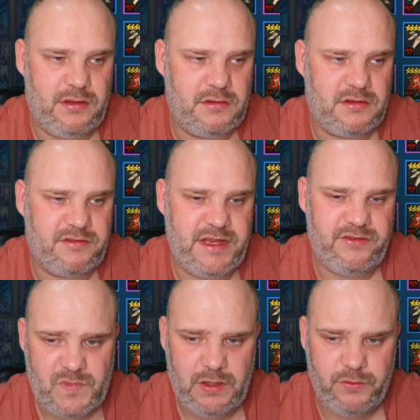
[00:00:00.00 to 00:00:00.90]
defense.
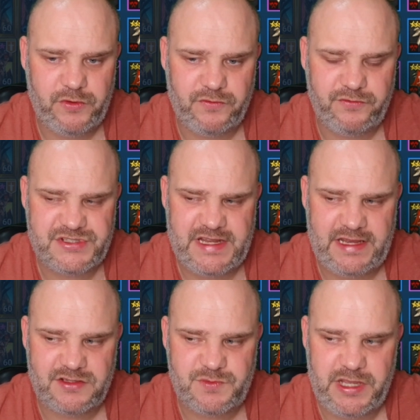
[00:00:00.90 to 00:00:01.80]
We've gone for
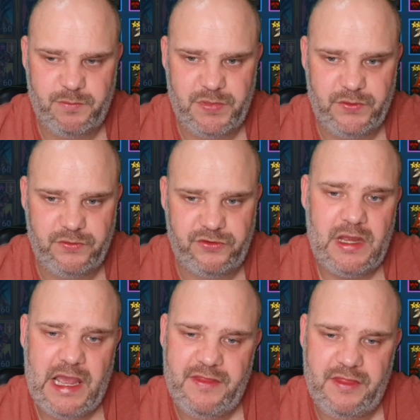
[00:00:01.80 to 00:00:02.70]
standard speed
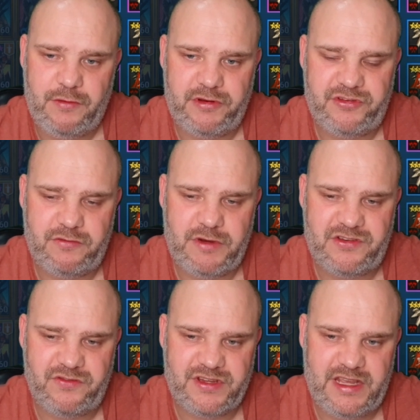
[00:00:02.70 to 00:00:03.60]
boots, and then the rest
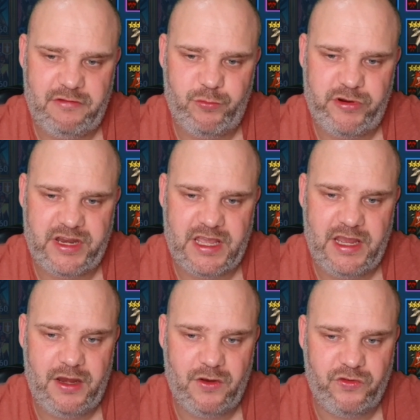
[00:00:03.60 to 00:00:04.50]
of his gear is
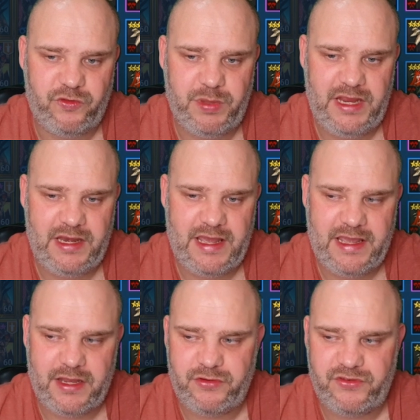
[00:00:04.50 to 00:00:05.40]
predicated on speed,
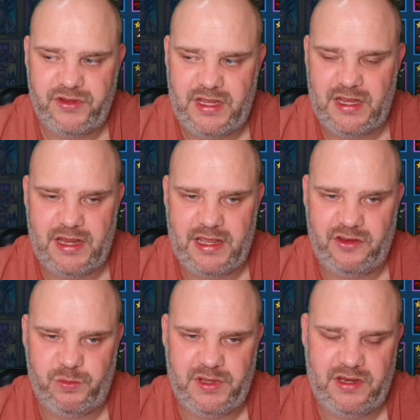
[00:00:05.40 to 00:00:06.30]
accuracy, and
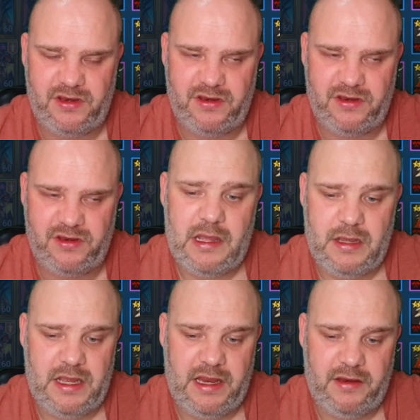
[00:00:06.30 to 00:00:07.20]
HP and defense,
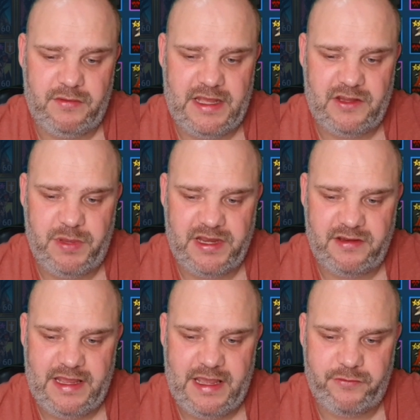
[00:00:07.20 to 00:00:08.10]
and that's
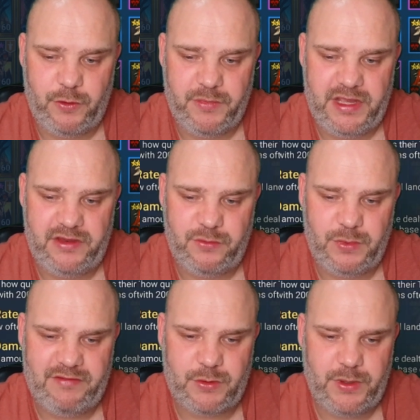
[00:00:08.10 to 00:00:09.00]
basically how I've got him geared. So
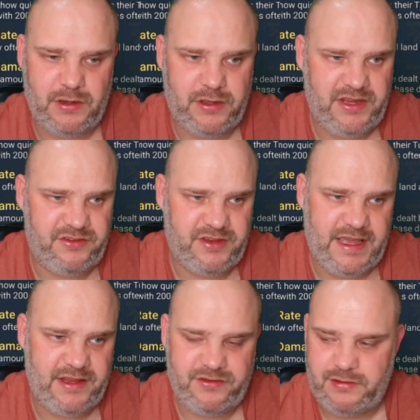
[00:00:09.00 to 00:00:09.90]
we'll have a quick look at his
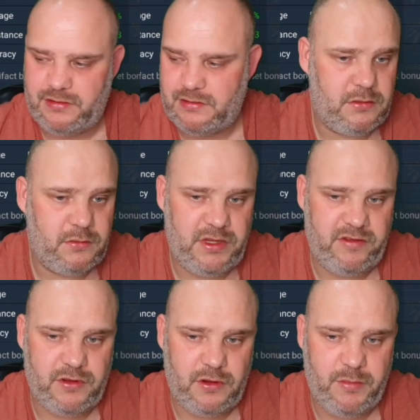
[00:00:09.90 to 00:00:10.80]
stats.
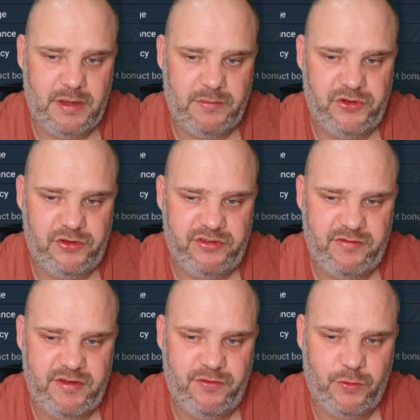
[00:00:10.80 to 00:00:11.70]
We've got him up to
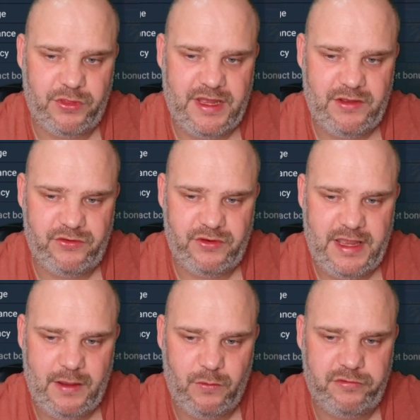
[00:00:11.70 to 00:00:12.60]
74,000
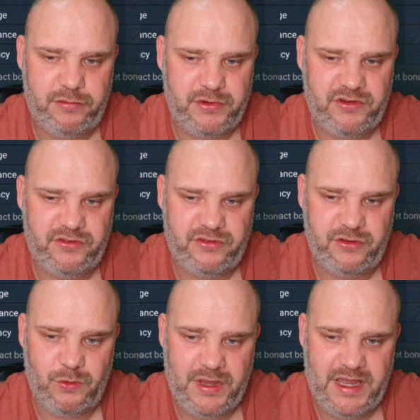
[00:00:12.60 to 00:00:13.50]
health, which isn't
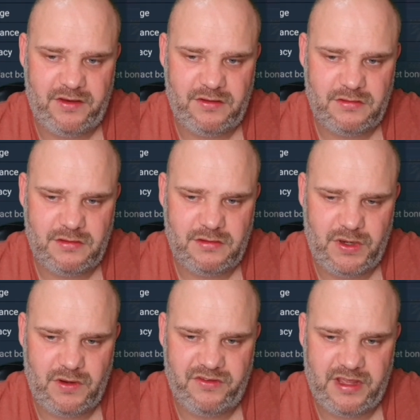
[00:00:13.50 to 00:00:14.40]
too bad. It'd
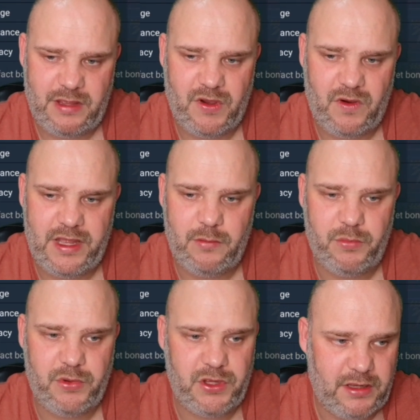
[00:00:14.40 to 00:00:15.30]
be nice to get him higher,
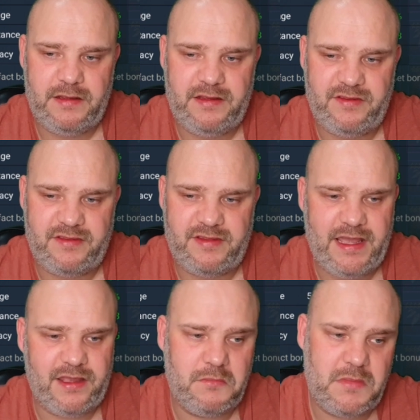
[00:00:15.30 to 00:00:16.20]
but his
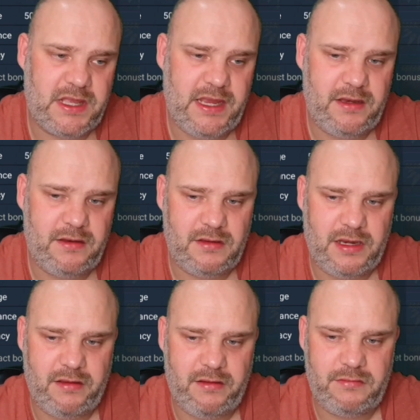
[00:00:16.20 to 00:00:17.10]
attack, again,
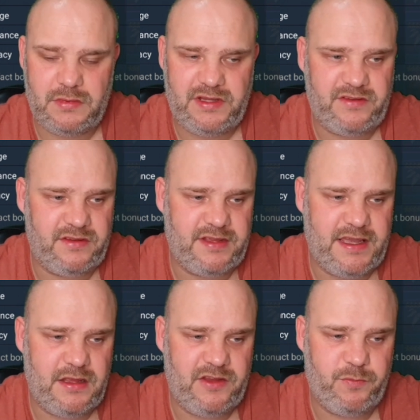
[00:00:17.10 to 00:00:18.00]
his
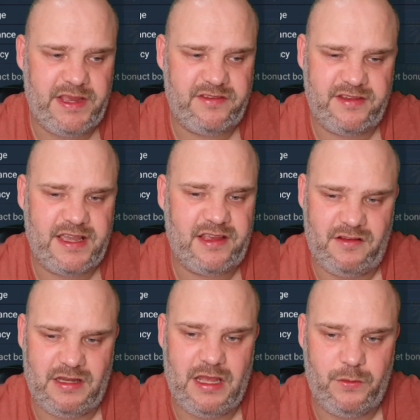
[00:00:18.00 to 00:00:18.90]
base attack is
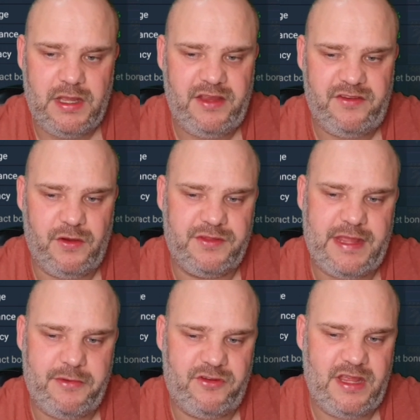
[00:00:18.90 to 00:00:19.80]
low. He's not a
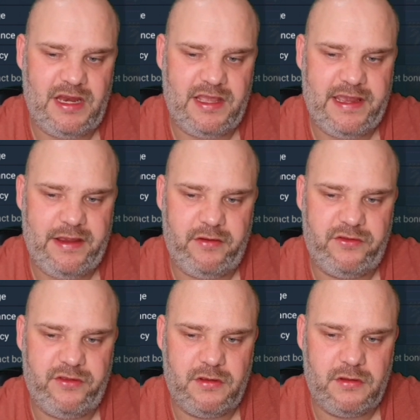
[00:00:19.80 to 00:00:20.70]
damage dealing
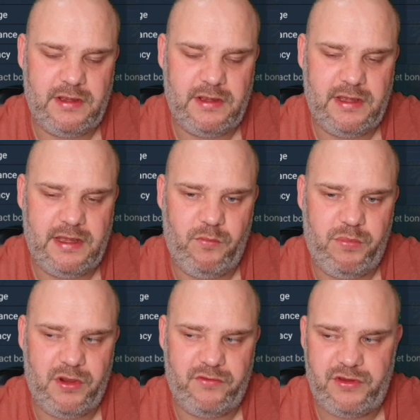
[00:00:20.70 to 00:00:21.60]
character,
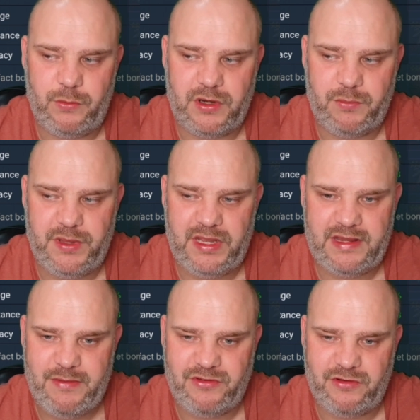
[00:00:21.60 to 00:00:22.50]
but obviously you want a bit of
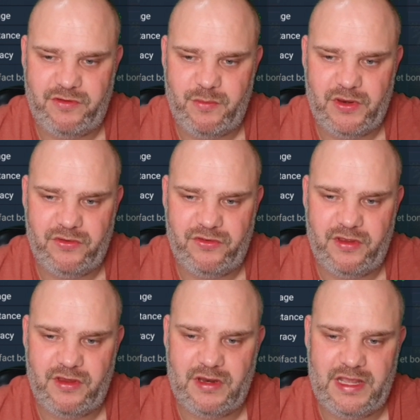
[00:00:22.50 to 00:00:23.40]
damage off him, and
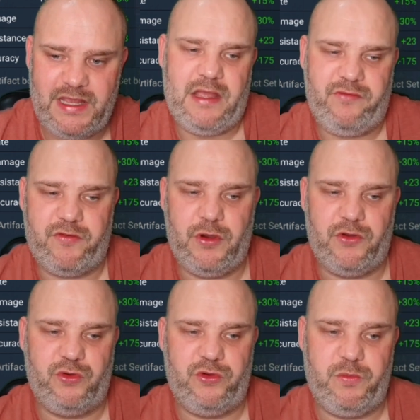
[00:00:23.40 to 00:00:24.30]
certainly if you've got
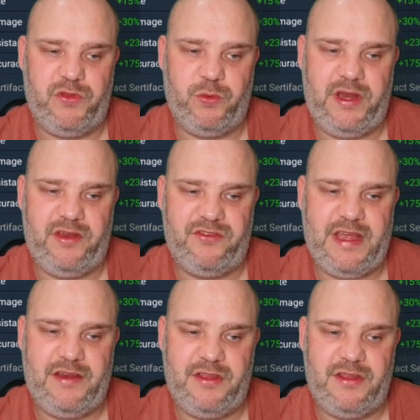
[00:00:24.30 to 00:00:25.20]
a choice between a
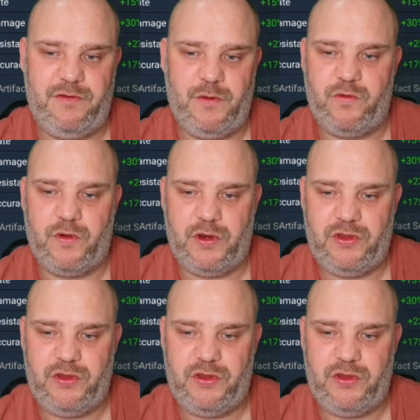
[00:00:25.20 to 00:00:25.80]
stat that you feel is not going to